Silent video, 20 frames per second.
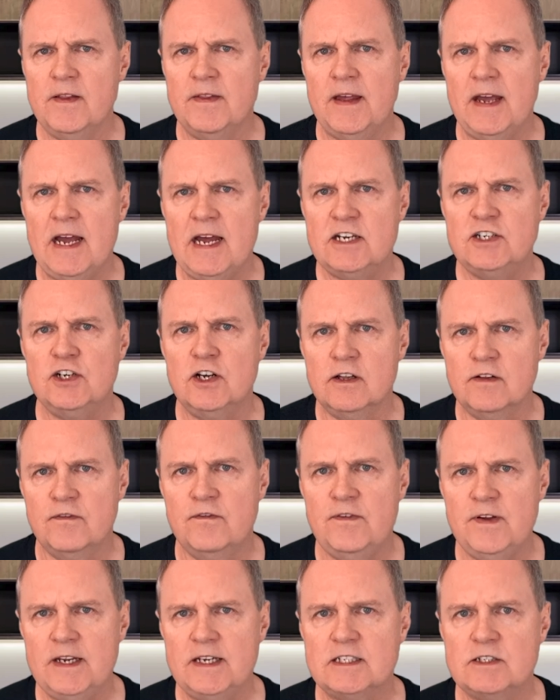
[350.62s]
that Agile
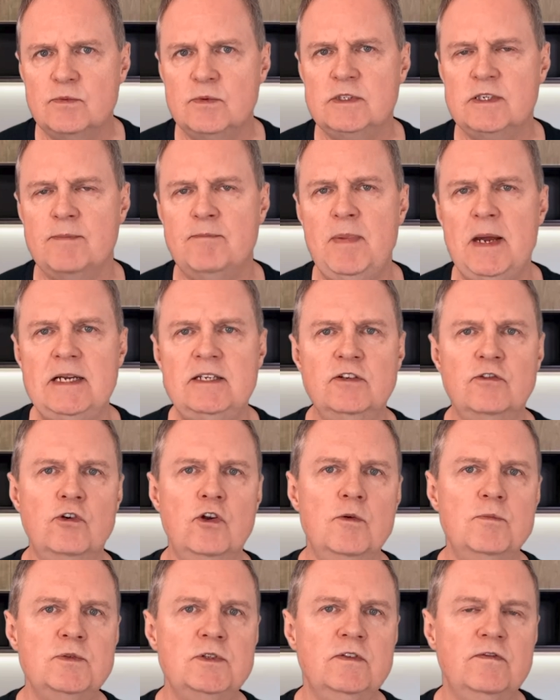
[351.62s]
Fixed was a better
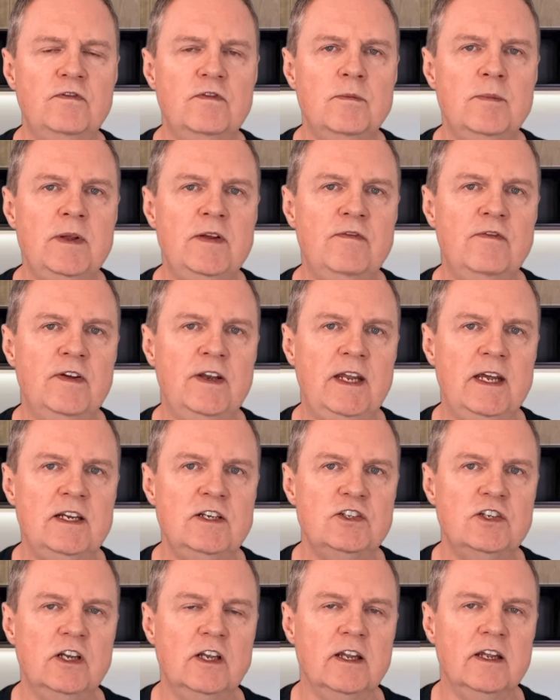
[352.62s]
option for me
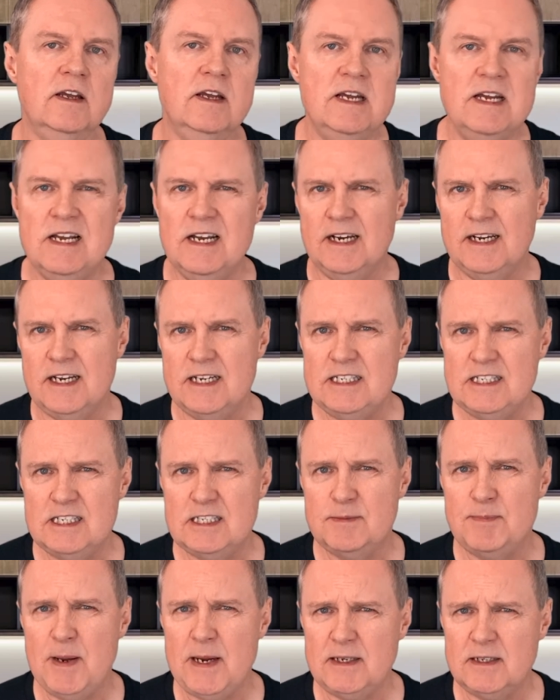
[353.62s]
financially, and I
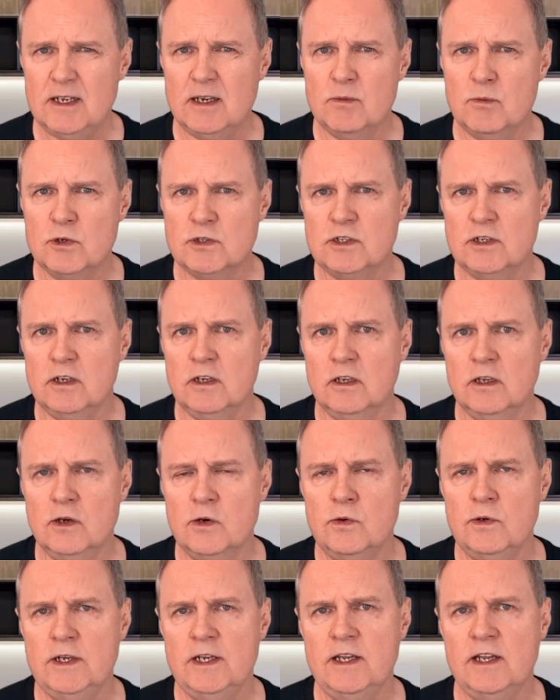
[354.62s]
suspect I wasn't
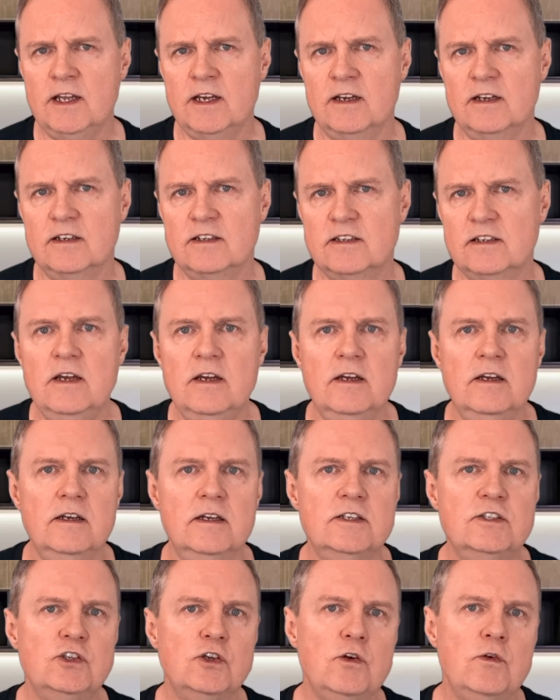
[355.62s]
alone in that.
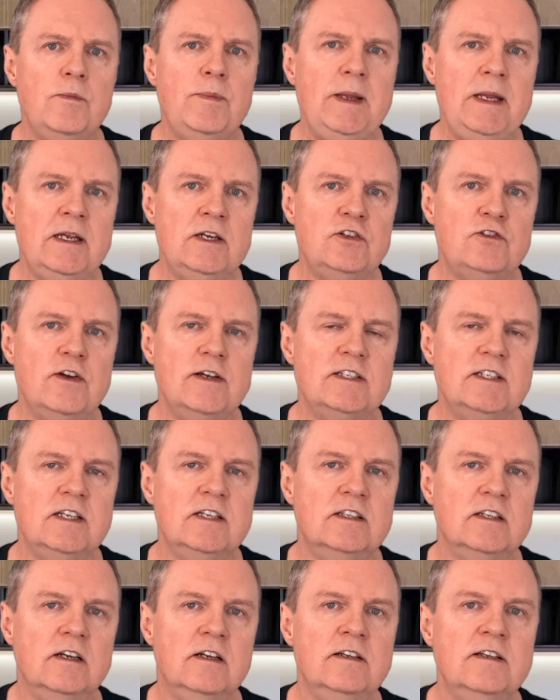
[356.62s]
And so it would be interesting
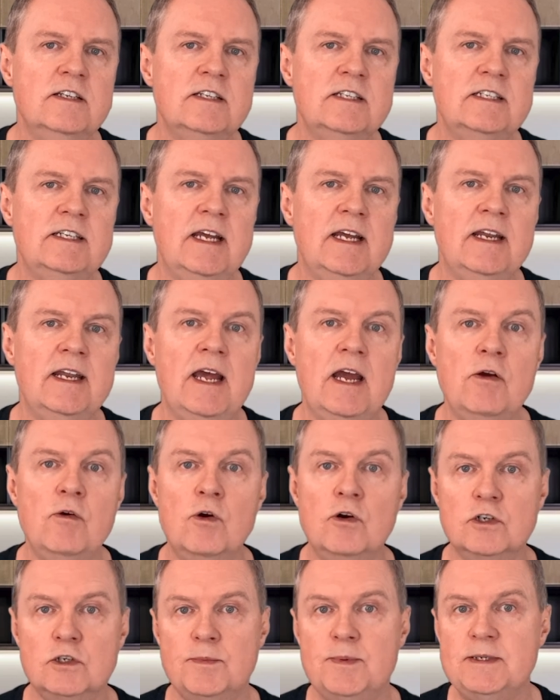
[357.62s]
to understand how
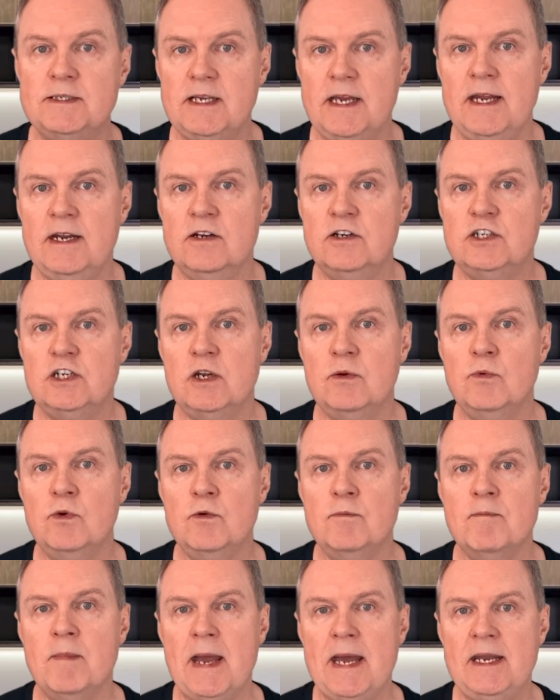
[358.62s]
Octopus Energy would
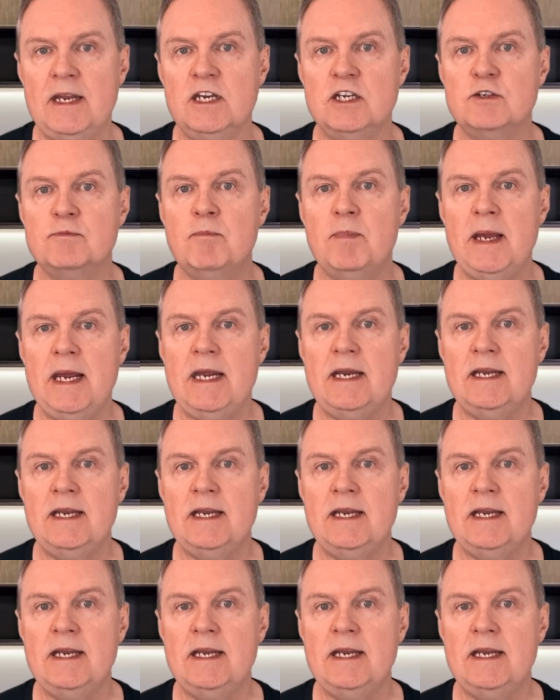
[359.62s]
manage paid